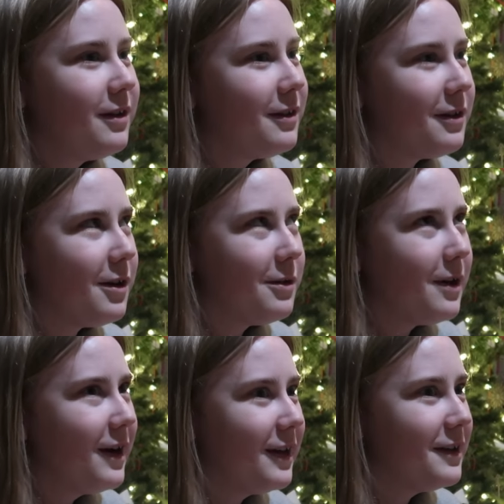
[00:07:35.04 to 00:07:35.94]
no,
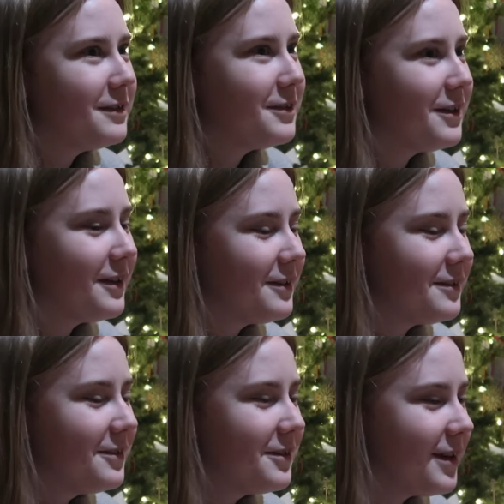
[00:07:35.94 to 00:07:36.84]
why? like,
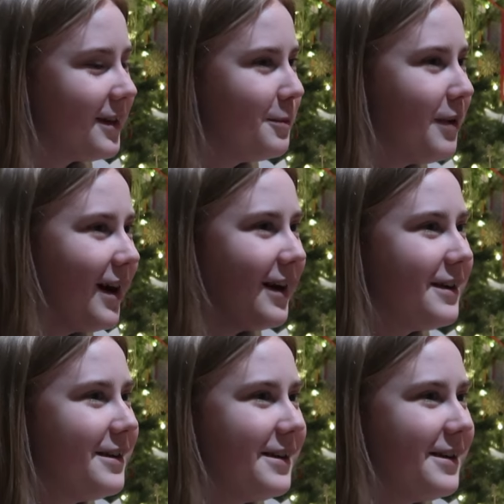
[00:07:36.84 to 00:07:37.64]
okay, bye.